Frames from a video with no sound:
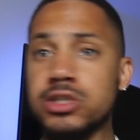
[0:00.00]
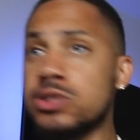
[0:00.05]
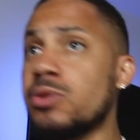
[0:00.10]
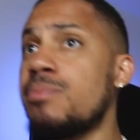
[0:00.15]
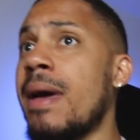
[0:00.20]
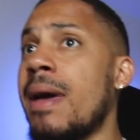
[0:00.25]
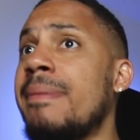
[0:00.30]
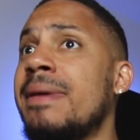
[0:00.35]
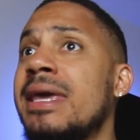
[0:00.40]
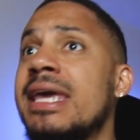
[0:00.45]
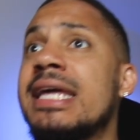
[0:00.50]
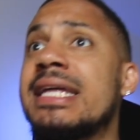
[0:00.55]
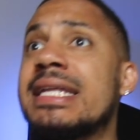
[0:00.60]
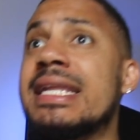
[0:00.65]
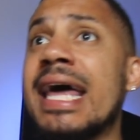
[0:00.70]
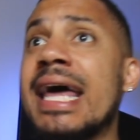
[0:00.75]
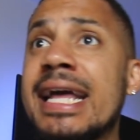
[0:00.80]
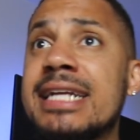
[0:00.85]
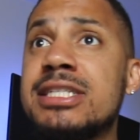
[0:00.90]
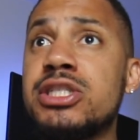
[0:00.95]
So maybe he
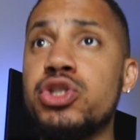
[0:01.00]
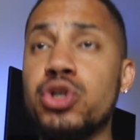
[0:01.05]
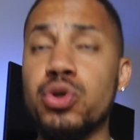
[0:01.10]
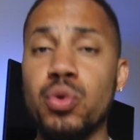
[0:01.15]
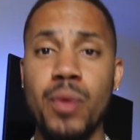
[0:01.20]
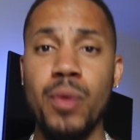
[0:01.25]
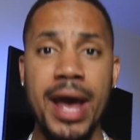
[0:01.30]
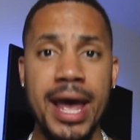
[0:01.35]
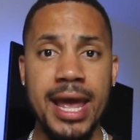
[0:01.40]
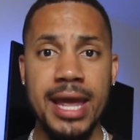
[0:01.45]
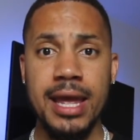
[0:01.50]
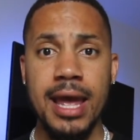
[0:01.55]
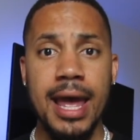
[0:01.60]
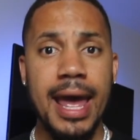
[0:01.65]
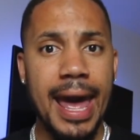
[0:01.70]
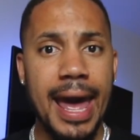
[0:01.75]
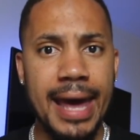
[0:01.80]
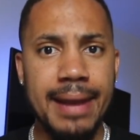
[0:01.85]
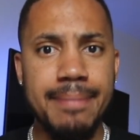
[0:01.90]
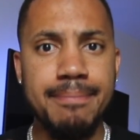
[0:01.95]
glanced your way,
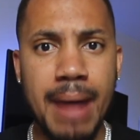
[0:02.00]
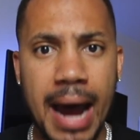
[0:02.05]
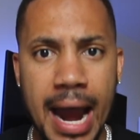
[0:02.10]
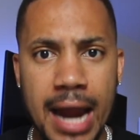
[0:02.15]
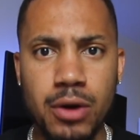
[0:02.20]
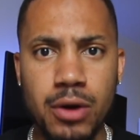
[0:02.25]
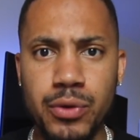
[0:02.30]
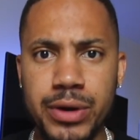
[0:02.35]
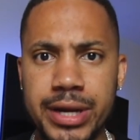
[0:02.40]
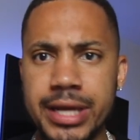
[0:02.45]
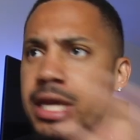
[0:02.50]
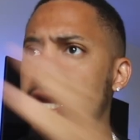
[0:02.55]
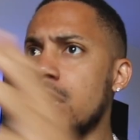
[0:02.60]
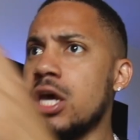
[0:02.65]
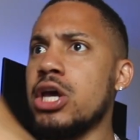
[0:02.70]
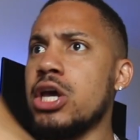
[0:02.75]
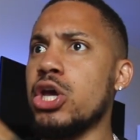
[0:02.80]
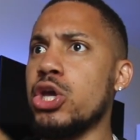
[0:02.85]
admiring